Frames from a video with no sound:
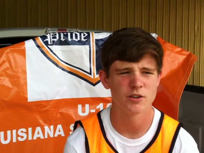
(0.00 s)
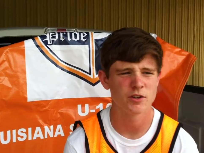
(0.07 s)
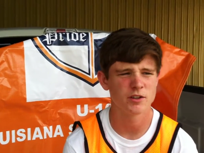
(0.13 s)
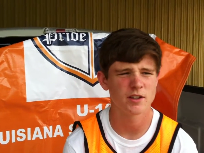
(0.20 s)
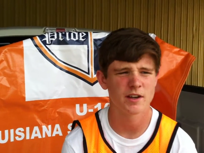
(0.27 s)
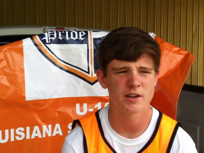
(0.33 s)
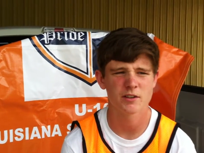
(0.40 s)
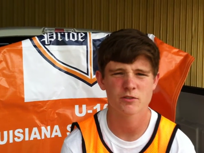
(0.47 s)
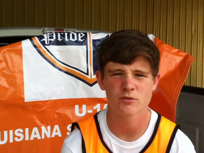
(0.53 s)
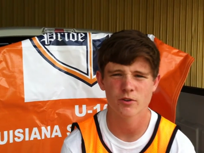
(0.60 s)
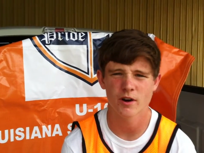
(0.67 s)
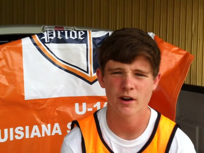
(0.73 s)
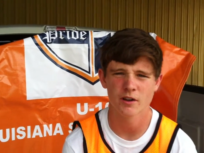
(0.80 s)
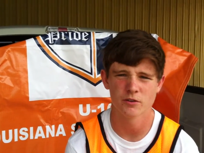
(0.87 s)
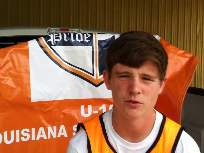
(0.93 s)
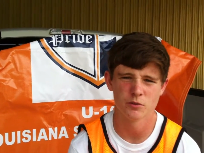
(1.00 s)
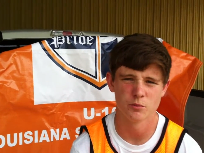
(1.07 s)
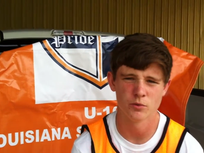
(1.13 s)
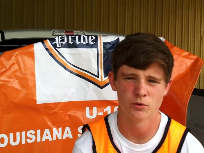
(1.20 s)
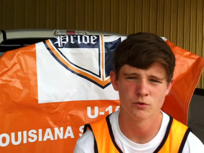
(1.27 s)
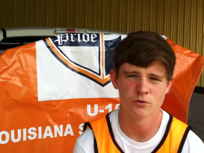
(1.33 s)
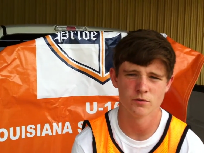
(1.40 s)
You can like try out new
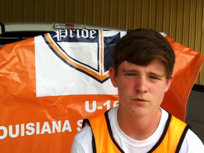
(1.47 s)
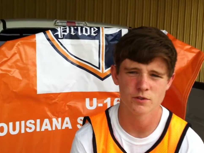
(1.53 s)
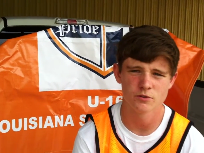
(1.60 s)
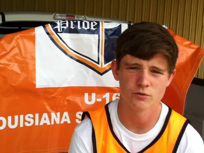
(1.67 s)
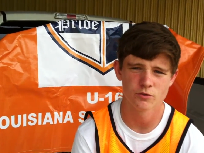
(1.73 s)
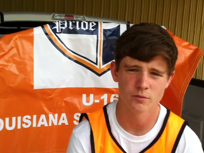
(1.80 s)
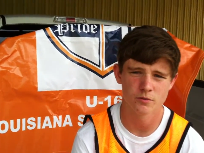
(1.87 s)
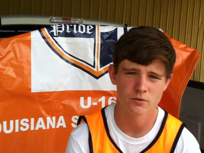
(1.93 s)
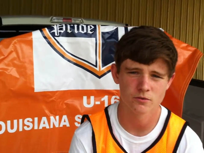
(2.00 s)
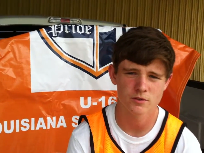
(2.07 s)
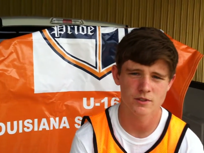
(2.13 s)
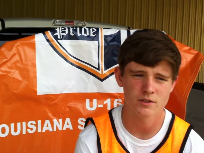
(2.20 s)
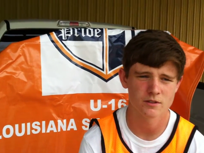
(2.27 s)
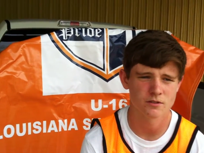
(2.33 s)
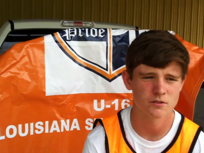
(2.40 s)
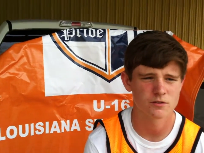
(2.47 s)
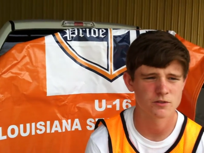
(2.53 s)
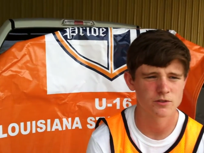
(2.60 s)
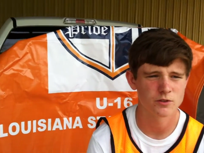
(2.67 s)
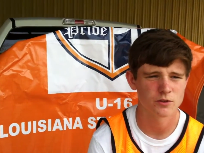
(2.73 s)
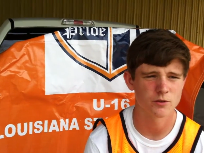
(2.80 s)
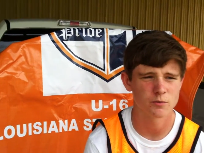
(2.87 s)
moves, new dribble
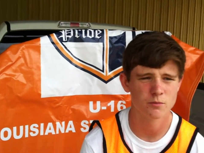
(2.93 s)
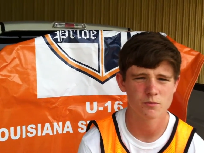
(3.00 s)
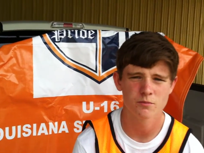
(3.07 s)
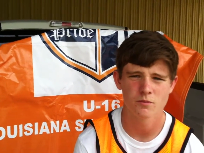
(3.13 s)
skills, or